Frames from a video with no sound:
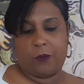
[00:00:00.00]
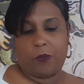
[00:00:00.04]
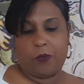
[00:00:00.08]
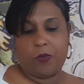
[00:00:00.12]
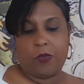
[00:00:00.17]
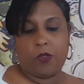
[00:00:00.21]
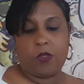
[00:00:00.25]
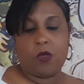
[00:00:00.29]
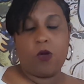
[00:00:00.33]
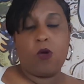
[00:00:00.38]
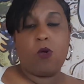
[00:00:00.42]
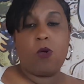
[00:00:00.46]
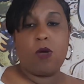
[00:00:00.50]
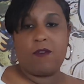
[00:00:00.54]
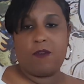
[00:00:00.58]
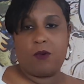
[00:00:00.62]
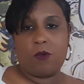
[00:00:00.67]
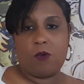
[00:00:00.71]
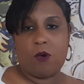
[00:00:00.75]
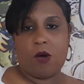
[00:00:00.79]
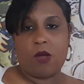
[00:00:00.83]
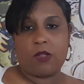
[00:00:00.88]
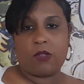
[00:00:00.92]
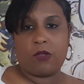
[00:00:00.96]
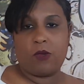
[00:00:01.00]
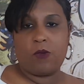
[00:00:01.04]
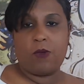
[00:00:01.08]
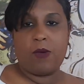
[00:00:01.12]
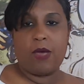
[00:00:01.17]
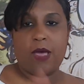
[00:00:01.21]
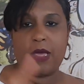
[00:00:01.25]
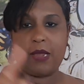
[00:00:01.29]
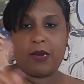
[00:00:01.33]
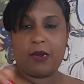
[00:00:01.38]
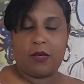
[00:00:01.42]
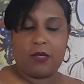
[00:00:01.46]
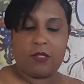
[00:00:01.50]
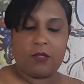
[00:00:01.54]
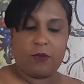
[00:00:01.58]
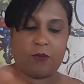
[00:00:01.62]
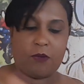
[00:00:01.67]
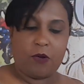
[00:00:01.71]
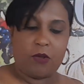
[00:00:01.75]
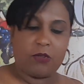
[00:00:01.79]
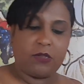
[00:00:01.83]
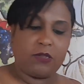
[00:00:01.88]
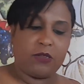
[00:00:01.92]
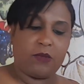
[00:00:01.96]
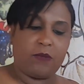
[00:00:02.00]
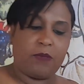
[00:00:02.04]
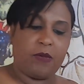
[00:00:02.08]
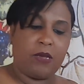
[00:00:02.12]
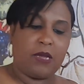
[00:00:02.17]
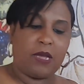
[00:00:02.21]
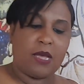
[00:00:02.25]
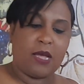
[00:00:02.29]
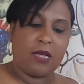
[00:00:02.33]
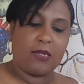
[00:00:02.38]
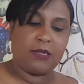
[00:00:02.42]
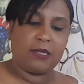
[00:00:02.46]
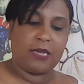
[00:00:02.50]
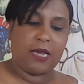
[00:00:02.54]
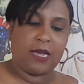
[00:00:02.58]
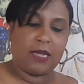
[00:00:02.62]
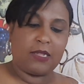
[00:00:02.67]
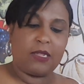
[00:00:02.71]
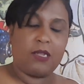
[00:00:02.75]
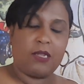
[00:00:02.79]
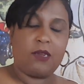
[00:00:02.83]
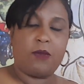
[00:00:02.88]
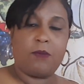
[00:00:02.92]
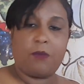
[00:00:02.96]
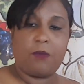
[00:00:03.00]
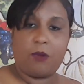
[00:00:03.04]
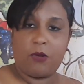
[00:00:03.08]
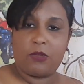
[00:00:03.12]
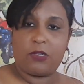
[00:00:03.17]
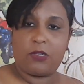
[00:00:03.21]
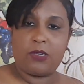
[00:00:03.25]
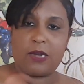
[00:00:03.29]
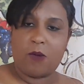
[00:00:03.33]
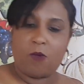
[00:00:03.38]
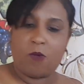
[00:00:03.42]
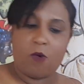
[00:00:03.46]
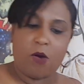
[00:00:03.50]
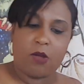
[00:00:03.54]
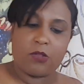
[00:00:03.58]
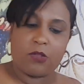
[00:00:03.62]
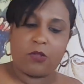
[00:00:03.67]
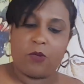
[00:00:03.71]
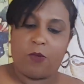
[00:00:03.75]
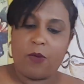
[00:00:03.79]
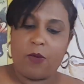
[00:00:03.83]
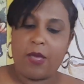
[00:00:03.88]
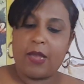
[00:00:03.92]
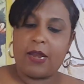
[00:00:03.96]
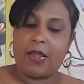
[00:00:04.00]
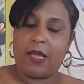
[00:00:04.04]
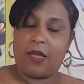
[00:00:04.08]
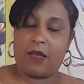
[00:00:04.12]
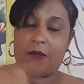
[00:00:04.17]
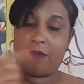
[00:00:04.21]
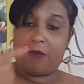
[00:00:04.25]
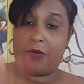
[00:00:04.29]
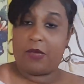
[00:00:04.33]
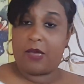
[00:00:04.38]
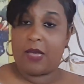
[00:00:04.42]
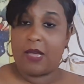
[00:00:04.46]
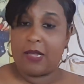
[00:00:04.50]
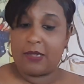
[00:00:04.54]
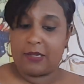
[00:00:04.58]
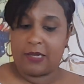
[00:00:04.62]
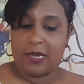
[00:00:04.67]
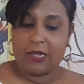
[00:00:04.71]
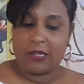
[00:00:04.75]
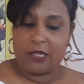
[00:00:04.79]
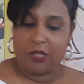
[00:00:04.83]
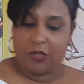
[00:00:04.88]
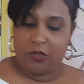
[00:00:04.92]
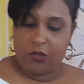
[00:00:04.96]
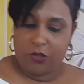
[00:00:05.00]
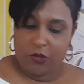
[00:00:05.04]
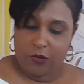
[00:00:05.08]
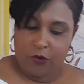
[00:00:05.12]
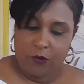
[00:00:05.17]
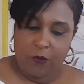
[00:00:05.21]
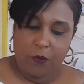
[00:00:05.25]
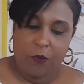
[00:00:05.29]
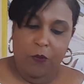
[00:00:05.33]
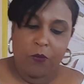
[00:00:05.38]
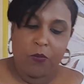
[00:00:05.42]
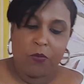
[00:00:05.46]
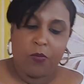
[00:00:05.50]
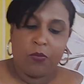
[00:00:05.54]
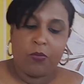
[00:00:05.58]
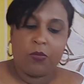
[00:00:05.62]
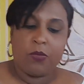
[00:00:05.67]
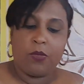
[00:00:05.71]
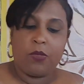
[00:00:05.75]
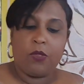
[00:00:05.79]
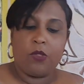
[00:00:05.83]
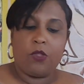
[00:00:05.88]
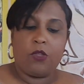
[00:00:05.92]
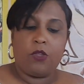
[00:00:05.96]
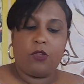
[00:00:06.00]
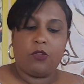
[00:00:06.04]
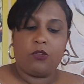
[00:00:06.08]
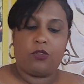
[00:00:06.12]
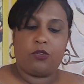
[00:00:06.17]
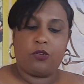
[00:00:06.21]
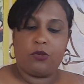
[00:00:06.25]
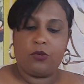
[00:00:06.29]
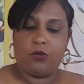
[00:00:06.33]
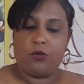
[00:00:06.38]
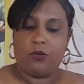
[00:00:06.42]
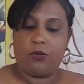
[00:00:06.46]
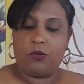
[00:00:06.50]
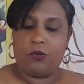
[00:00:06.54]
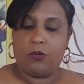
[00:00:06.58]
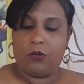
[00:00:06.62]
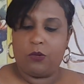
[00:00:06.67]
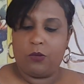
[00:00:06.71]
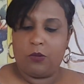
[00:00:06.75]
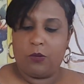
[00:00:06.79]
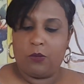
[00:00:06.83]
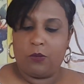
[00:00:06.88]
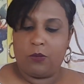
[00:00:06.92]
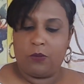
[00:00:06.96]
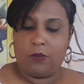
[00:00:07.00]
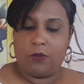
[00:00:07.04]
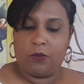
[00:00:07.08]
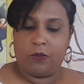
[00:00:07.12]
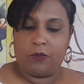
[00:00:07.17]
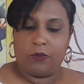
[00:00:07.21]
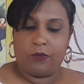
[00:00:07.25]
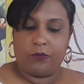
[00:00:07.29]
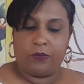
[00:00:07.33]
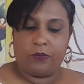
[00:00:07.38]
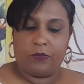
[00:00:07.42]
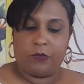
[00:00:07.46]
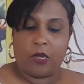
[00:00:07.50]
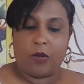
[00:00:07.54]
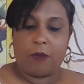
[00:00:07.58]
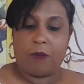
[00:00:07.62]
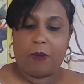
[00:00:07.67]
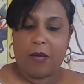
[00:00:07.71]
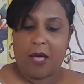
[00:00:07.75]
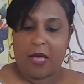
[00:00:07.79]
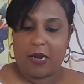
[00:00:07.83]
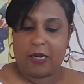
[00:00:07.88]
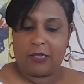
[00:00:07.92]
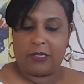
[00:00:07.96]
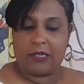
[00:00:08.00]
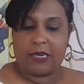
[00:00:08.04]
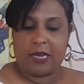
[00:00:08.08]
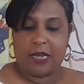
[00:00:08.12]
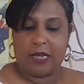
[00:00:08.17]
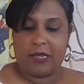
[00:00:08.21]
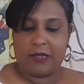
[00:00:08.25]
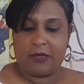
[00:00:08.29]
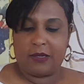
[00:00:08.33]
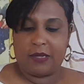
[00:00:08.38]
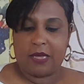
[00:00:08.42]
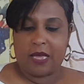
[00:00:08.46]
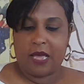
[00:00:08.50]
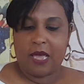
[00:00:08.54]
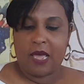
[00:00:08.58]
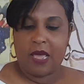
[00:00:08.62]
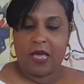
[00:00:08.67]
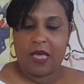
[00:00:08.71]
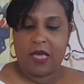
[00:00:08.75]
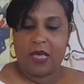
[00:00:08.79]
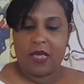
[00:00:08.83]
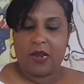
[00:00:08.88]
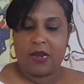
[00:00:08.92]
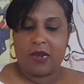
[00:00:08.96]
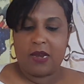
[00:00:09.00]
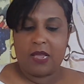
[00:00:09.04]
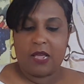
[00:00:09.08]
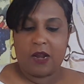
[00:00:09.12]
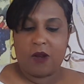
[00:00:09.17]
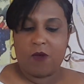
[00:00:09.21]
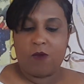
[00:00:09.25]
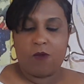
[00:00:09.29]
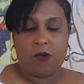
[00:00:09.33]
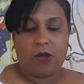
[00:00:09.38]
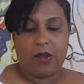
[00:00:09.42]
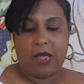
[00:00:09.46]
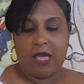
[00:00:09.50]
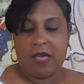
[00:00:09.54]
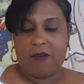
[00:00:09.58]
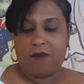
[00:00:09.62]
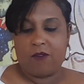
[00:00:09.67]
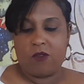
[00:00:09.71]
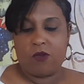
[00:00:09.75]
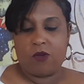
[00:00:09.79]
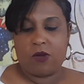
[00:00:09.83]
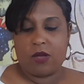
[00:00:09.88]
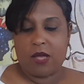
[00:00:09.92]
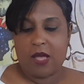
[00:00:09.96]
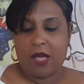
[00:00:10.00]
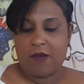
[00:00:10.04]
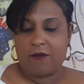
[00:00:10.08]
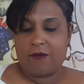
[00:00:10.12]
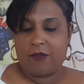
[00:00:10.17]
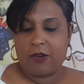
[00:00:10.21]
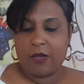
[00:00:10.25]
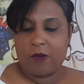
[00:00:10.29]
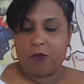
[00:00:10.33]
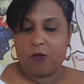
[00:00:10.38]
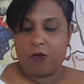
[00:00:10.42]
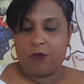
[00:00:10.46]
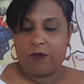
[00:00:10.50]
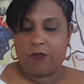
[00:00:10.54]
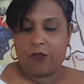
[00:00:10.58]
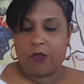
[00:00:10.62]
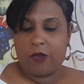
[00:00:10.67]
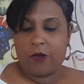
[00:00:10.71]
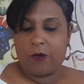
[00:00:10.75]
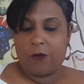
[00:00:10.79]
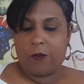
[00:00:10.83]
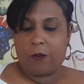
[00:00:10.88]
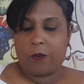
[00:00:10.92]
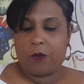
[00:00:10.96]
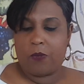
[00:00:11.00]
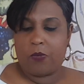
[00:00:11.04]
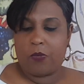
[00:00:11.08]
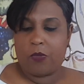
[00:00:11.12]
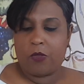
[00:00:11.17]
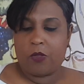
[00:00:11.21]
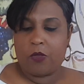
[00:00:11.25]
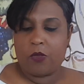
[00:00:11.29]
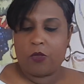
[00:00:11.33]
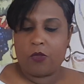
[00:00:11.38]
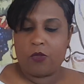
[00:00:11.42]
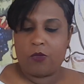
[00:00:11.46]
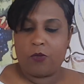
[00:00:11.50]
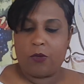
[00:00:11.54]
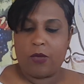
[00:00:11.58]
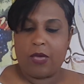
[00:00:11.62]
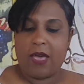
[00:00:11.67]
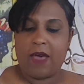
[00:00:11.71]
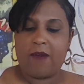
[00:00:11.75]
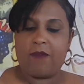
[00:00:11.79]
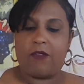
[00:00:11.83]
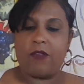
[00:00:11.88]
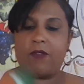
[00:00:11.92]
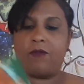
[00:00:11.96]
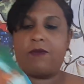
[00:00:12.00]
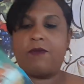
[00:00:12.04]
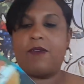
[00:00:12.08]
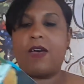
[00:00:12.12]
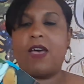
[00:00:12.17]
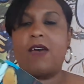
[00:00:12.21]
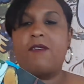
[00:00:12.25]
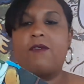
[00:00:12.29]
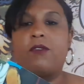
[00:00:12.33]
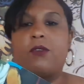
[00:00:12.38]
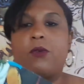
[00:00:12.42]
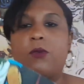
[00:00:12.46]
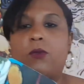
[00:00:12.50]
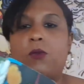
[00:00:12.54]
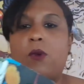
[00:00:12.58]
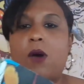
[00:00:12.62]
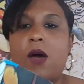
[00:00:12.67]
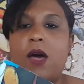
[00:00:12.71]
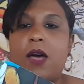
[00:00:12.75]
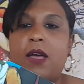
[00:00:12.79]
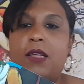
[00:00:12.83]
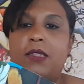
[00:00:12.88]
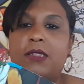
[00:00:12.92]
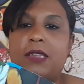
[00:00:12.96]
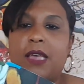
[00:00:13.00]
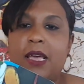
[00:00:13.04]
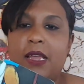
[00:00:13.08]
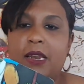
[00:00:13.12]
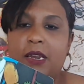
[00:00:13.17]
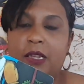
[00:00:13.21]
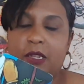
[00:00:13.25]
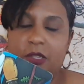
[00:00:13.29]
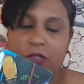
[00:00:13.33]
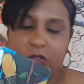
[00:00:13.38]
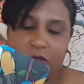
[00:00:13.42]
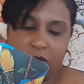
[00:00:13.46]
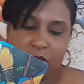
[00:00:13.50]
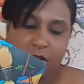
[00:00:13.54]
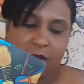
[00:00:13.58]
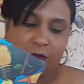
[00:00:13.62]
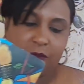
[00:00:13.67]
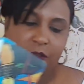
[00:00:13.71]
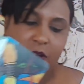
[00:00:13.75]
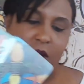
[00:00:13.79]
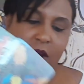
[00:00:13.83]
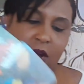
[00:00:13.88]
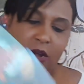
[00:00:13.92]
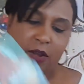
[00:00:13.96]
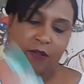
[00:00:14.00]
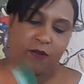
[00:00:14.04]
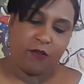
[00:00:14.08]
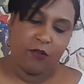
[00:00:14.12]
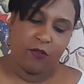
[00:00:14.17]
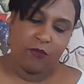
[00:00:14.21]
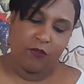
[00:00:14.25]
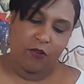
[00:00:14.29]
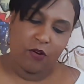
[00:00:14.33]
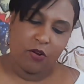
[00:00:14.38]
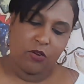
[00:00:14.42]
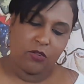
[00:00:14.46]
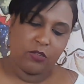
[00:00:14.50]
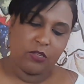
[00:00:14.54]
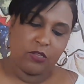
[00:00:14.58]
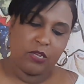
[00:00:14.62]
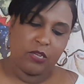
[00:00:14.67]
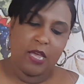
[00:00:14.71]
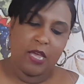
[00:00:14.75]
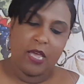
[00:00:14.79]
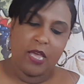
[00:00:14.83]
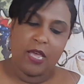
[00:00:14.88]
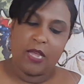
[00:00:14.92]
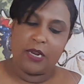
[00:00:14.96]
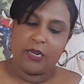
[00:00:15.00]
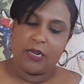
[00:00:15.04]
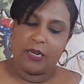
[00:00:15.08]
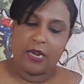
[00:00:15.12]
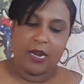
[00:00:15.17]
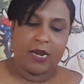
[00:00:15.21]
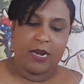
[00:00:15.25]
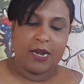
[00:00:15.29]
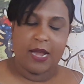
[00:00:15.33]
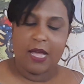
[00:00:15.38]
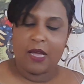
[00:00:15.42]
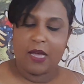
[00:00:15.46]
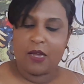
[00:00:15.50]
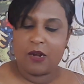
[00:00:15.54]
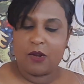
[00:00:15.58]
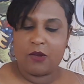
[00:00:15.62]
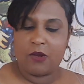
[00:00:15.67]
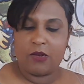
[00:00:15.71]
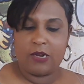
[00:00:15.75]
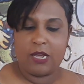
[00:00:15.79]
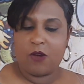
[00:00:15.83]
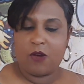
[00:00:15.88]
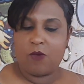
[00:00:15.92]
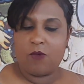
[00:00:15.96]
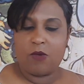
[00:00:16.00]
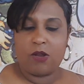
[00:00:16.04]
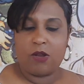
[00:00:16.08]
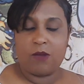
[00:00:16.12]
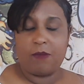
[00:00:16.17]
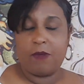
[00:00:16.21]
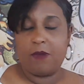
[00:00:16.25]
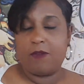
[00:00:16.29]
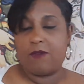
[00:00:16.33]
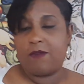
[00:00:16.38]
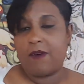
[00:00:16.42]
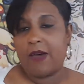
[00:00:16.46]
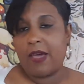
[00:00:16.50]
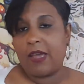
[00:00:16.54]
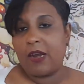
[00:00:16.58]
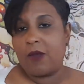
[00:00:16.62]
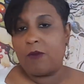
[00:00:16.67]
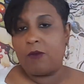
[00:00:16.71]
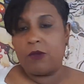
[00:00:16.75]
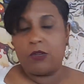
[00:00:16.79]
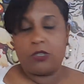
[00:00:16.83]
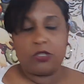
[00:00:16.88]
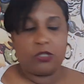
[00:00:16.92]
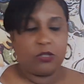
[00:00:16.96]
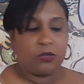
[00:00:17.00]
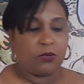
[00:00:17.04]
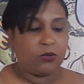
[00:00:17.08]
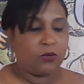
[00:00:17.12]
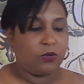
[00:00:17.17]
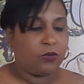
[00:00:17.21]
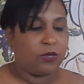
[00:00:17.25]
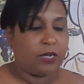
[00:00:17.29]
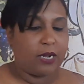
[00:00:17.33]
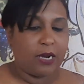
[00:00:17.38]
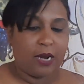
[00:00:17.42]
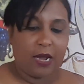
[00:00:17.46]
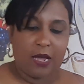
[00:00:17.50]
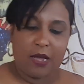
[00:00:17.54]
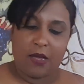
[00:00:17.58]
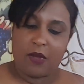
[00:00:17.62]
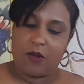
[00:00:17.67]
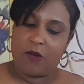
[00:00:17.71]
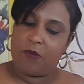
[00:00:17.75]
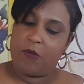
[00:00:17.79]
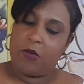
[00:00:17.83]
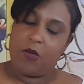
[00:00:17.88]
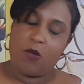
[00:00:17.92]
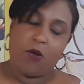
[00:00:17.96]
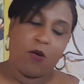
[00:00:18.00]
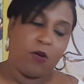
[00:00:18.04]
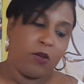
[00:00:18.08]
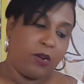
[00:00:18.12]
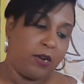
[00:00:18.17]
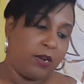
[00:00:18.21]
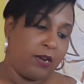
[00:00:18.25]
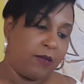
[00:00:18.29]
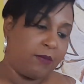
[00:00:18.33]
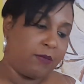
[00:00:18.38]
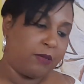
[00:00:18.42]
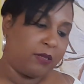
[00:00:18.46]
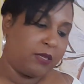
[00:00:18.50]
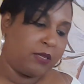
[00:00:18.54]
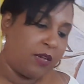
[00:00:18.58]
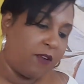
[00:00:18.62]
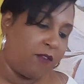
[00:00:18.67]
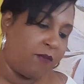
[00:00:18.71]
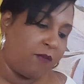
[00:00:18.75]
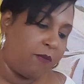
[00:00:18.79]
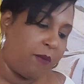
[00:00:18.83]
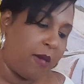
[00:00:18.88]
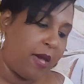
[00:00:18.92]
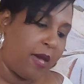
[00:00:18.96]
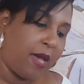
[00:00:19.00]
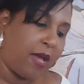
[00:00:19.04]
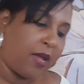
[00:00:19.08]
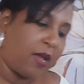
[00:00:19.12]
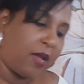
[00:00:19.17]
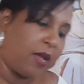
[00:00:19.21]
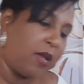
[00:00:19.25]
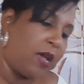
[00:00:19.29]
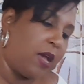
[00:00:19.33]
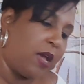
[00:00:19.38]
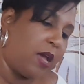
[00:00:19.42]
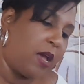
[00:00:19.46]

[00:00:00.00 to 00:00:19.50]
Whoever walked away, the other person will be contacting the person that walked away. They're going to be contacting you to apologize. And they don't want to have no conflict with you. Because we have the Five of Wands and the Strength card in reverse. They don't want to be fighting with you. They're not going to be holding themselves back.